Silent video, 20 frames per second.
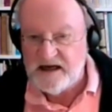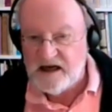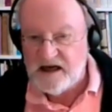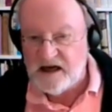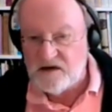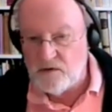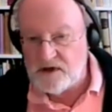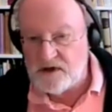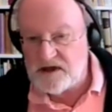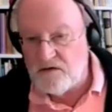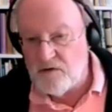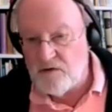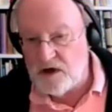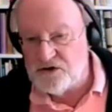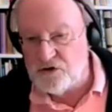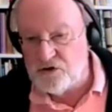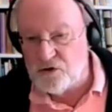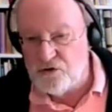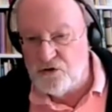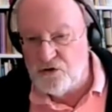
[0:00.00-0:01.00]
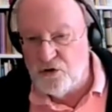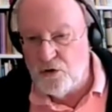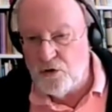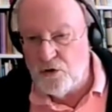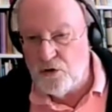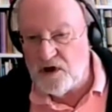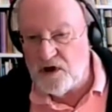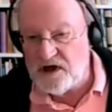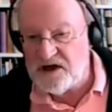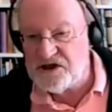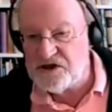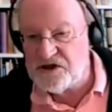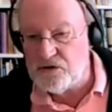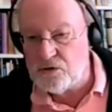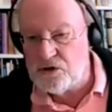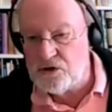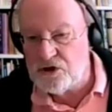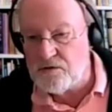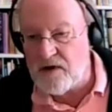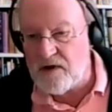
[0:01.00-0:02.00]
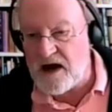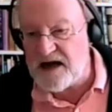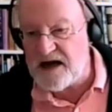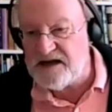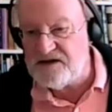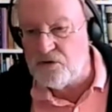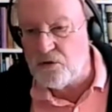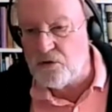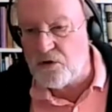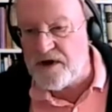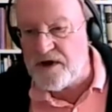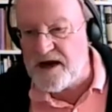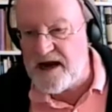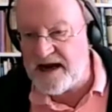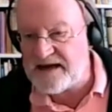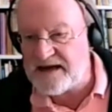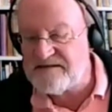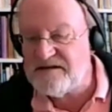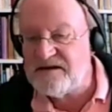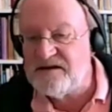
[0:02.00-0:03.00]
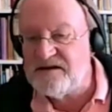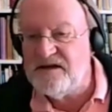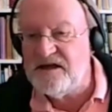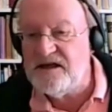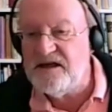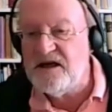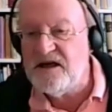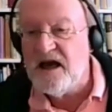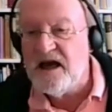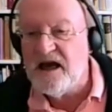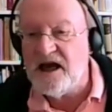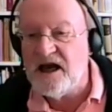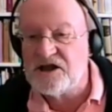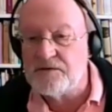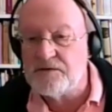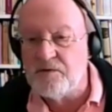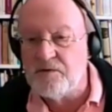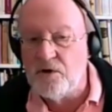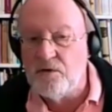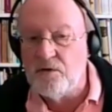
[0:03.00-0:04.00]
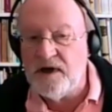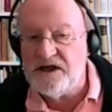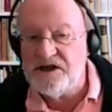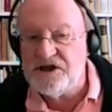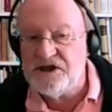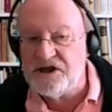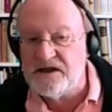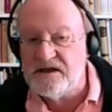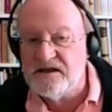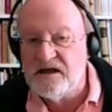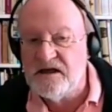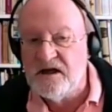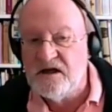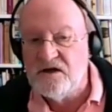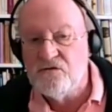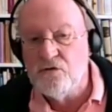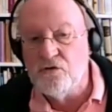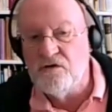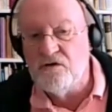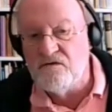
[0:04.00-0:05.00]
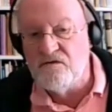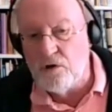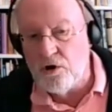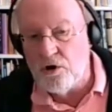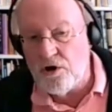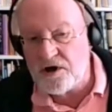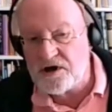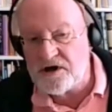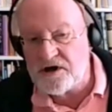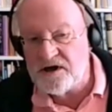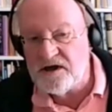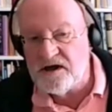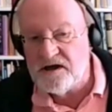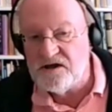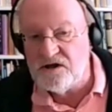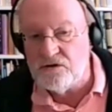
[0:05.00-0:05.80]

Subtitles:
And what I want to do is to try to connect the exploration to the work,